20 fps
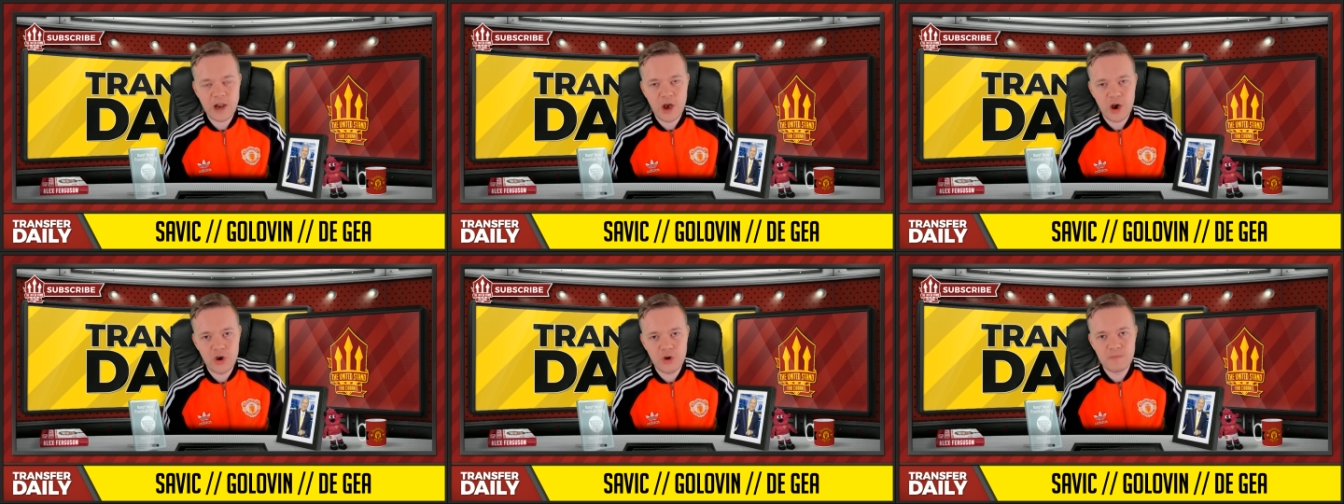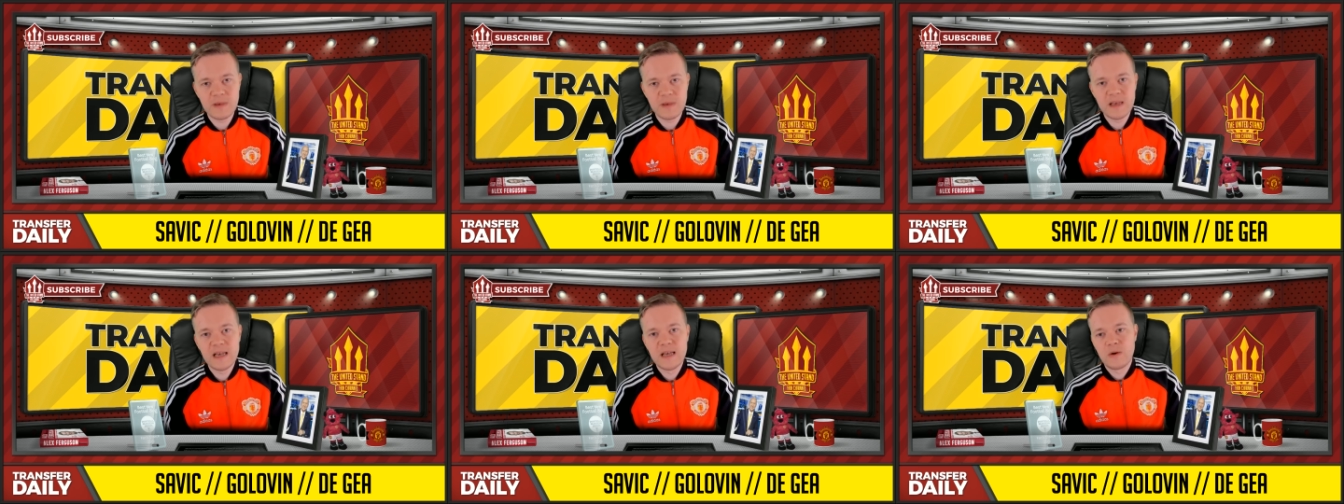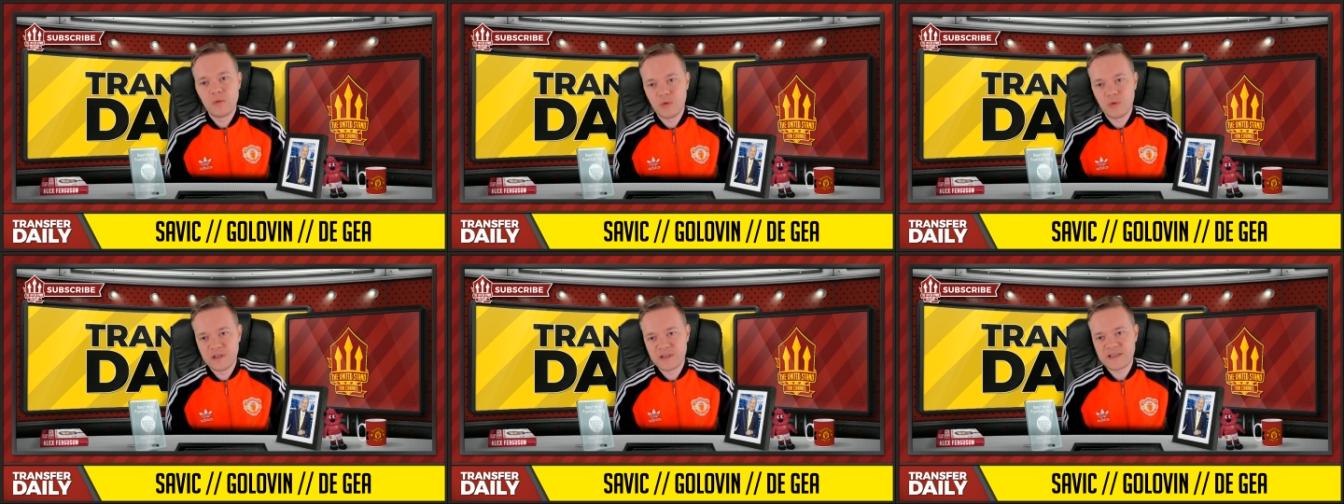home
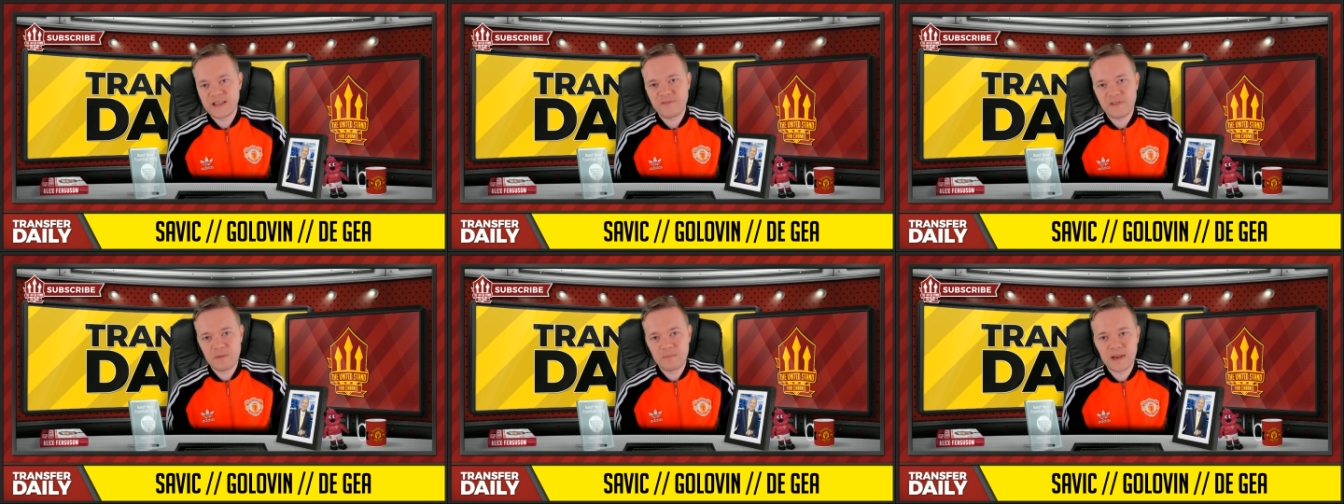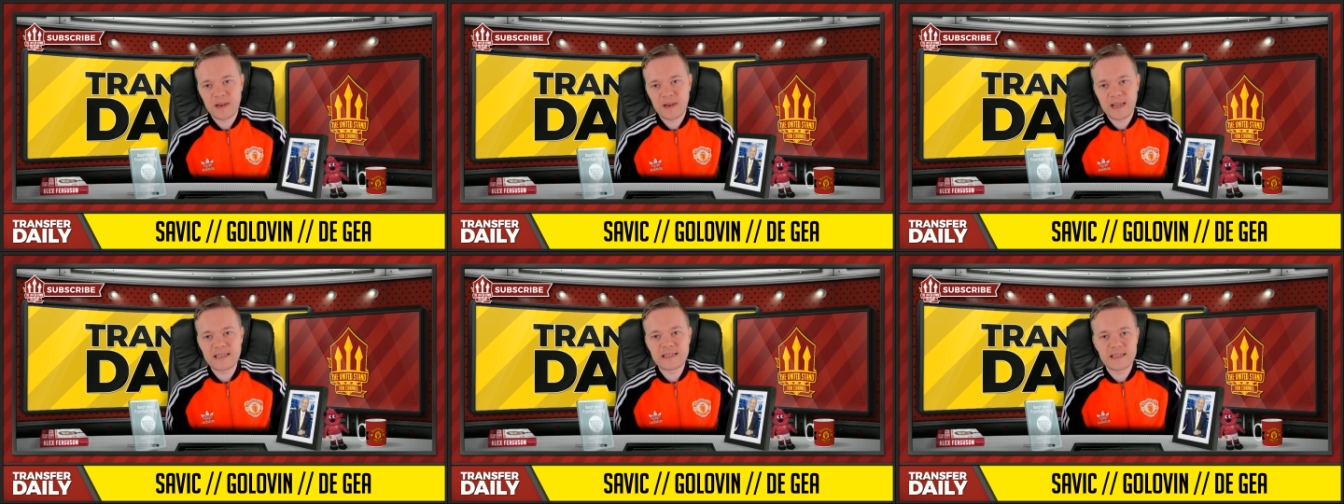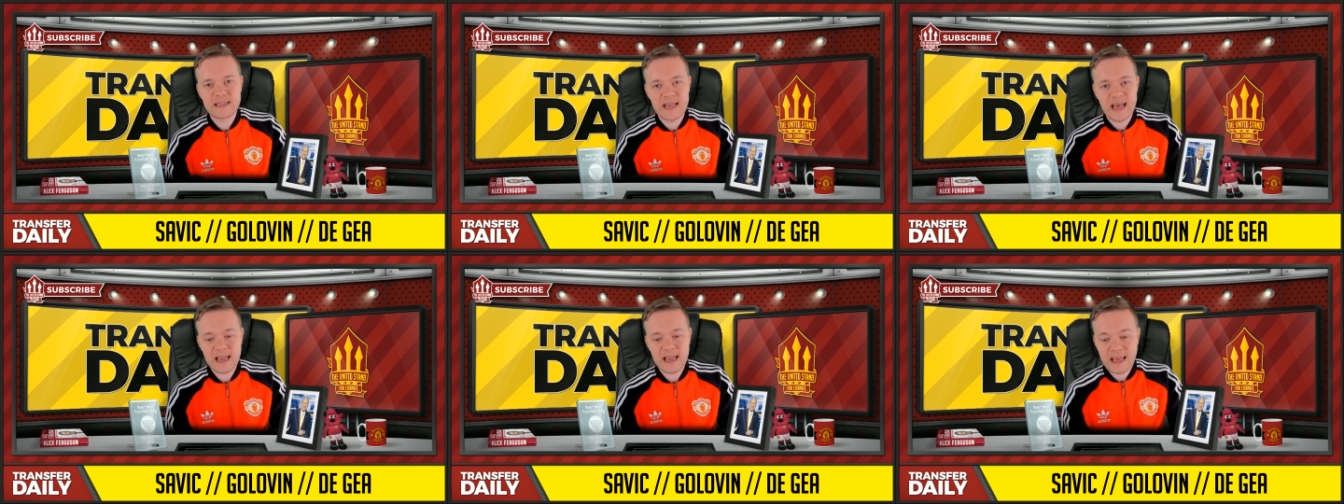once they've
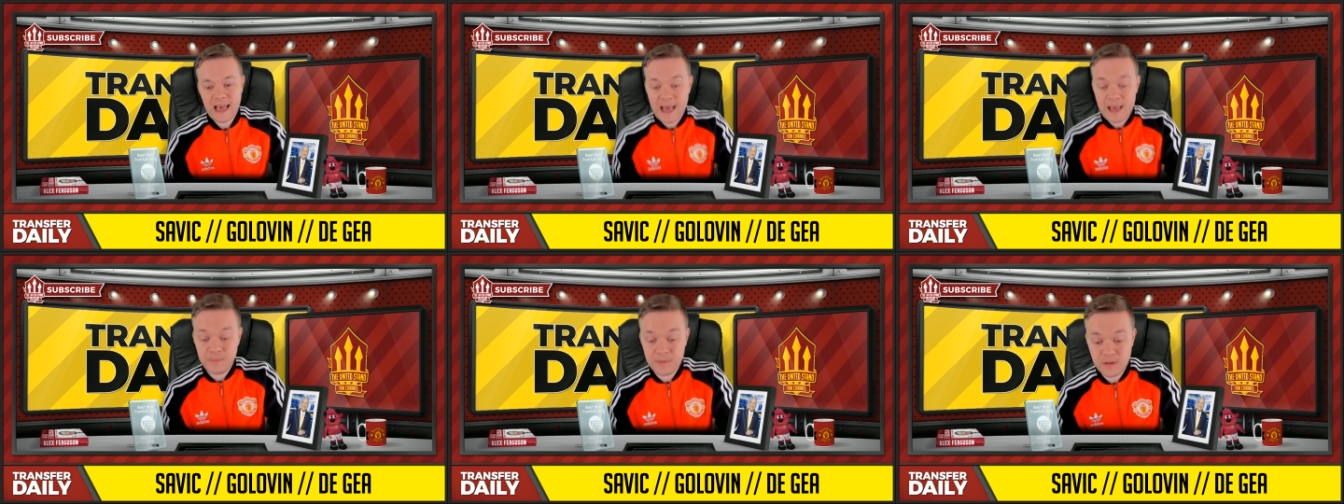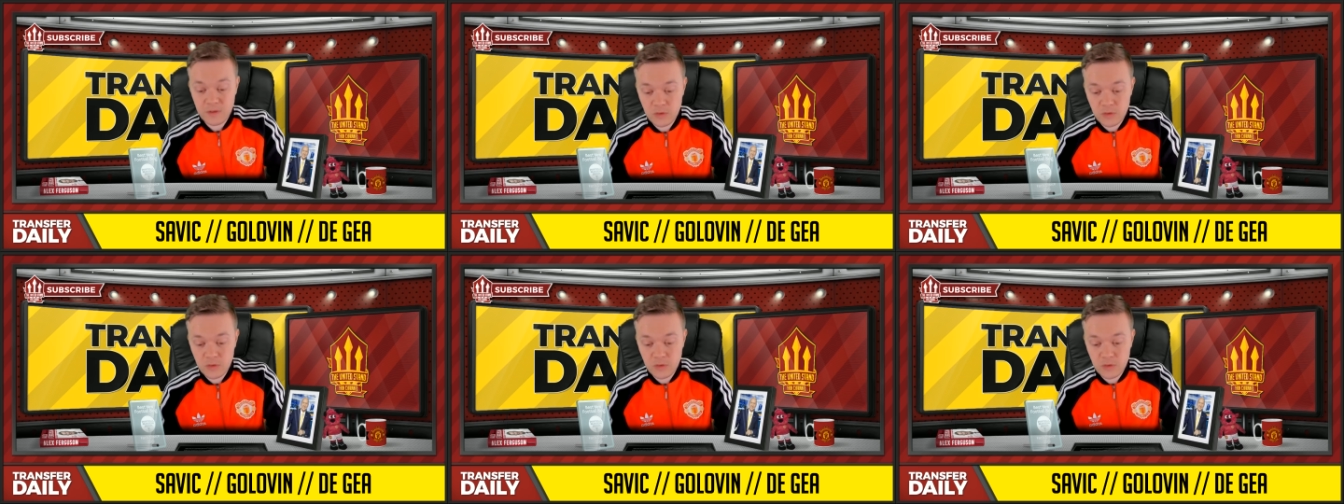completed their games.